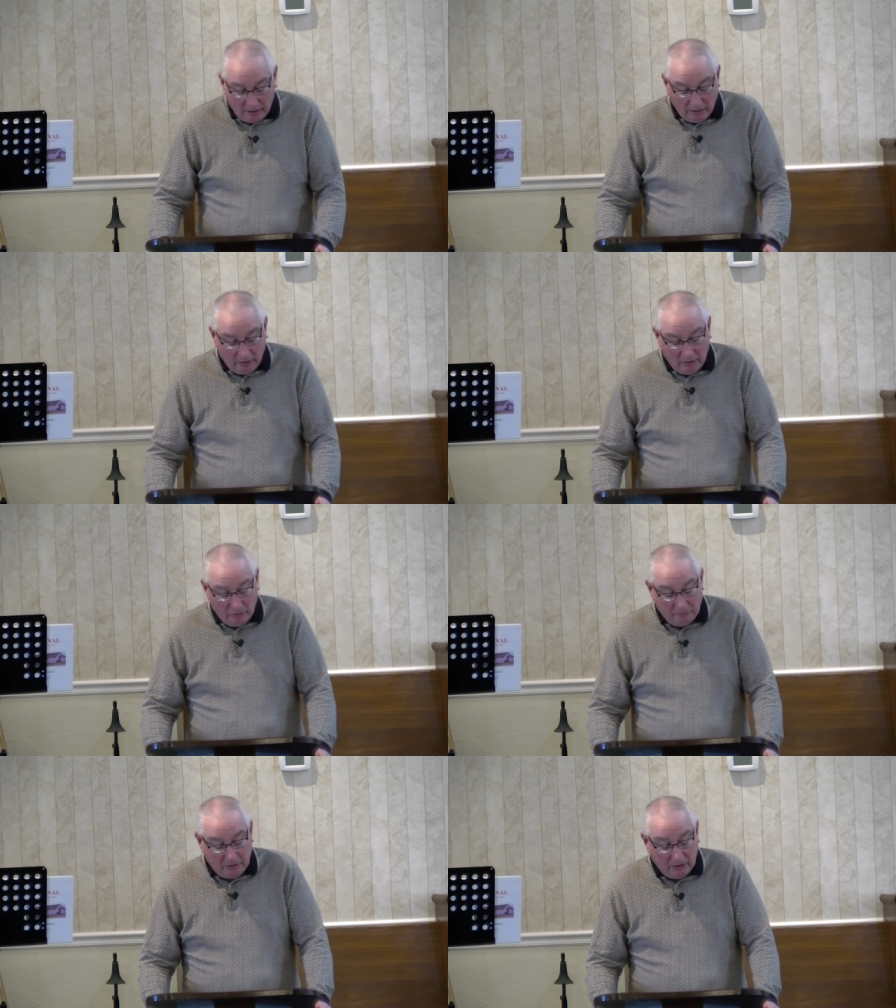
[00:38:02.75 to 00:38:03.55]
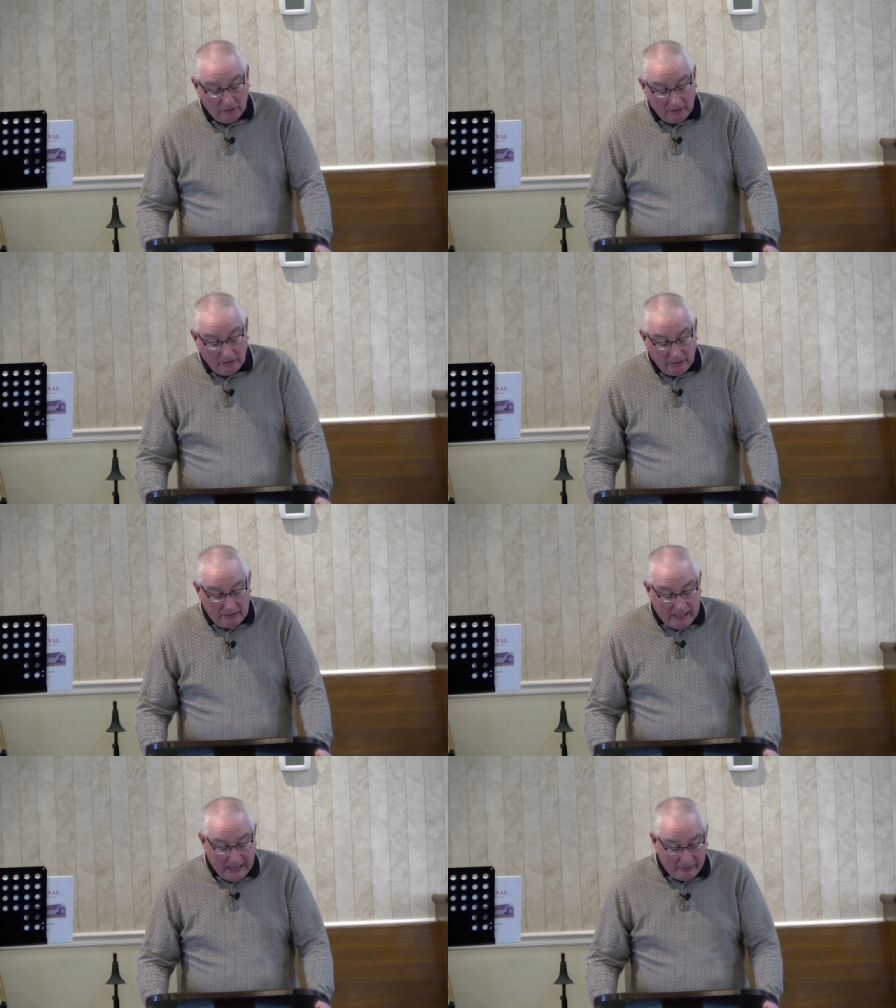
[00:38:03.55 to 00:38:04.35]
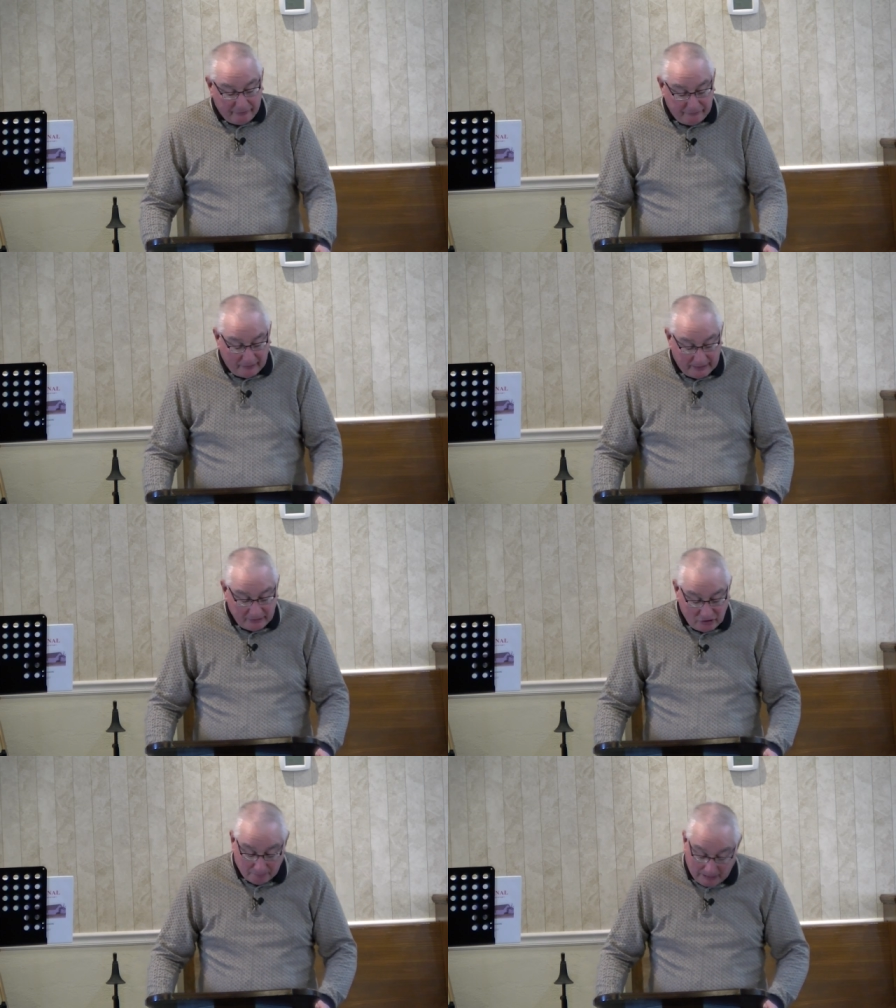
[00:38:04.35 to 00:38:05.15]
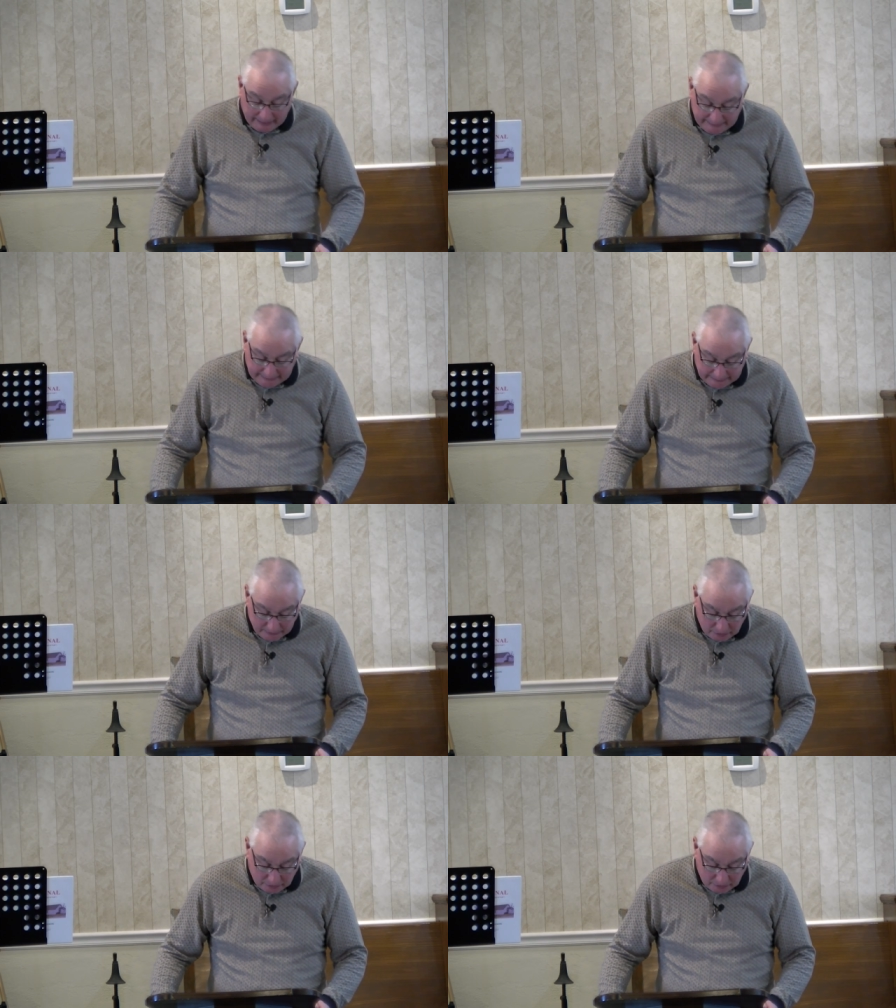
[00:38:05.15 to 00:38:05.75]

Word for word: whom death finds abiding in